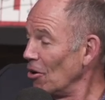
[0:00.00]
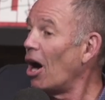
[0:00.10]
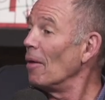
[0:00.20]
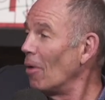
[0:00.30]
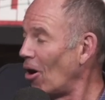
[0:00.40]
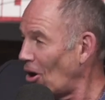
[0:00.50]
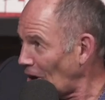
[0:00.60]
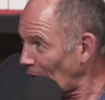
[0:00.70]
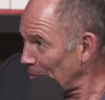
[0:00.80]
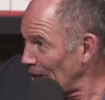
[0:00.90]
on
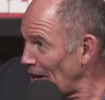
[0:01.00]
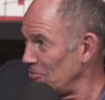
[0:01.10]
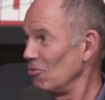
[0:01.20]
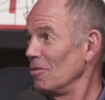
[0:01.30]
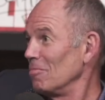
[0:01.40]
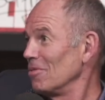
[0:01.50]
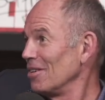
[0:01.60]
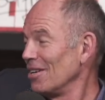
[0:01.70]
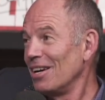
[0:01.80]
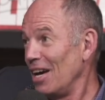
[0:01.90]
our platform? Yeah.
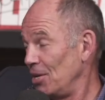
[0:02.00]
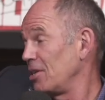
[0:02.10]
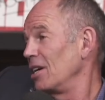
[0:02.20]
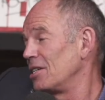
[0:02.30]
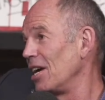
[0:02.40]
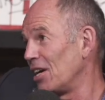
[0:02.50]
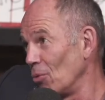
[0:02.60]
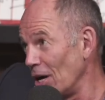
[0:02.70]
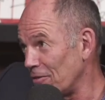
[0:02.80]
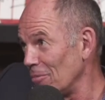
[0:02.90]
And it's going to get taken
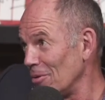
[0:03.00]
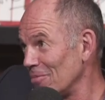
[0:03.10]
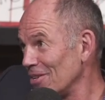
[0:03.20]
away from them.